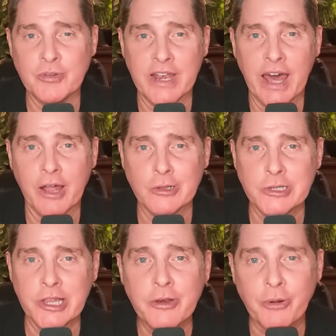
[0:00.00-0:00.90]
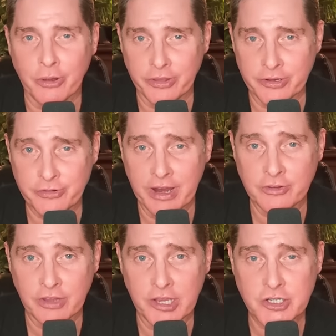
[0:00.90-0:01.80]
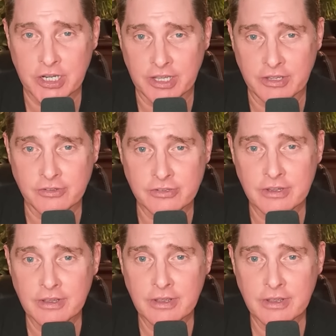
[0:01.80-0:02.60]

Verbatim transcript: and how literal the translation is.